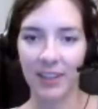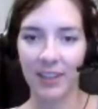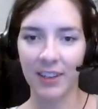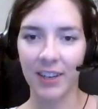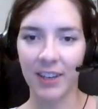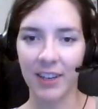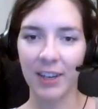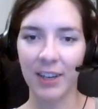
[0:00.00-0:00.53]
and
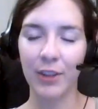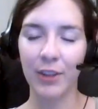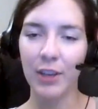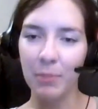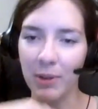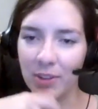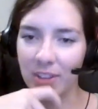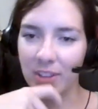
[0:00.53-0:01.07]
I think
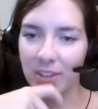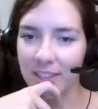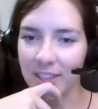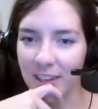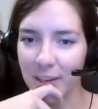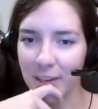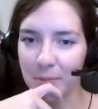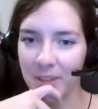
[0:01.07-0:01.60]
about that
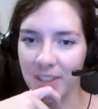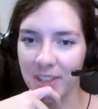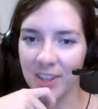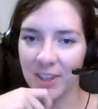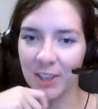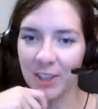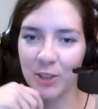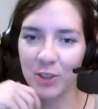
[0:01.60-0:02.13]
time,
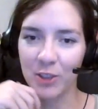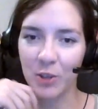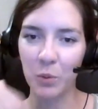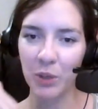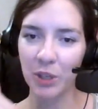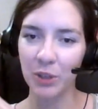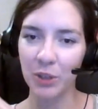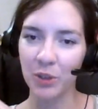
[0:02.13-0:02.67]
there's a
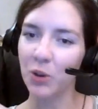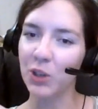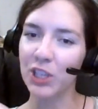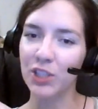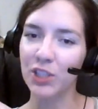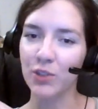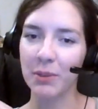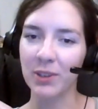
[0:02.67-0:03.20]
weird noise
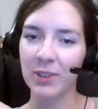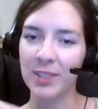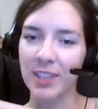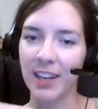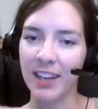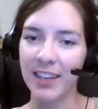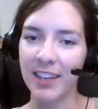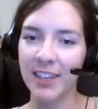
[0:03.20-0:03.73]
from
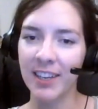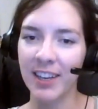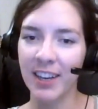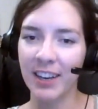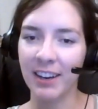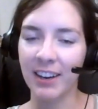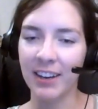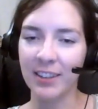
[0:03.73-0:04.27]
outside,
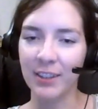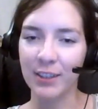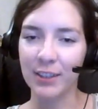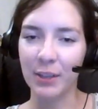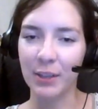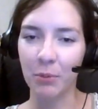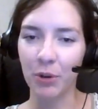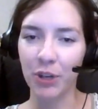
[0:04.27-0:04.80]
and the
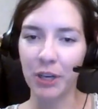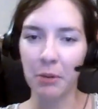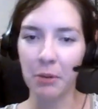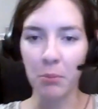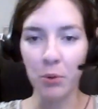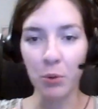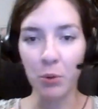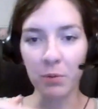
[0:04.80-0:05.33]
submarine
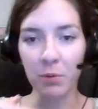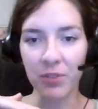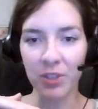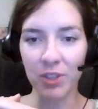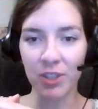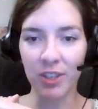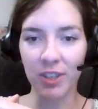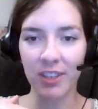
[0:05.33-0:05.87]

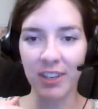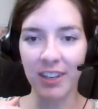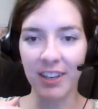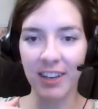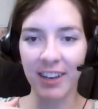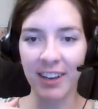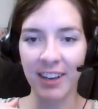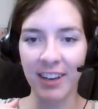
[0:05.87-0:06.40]
moves,
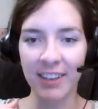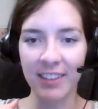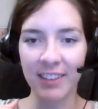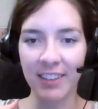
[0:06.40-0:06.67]
and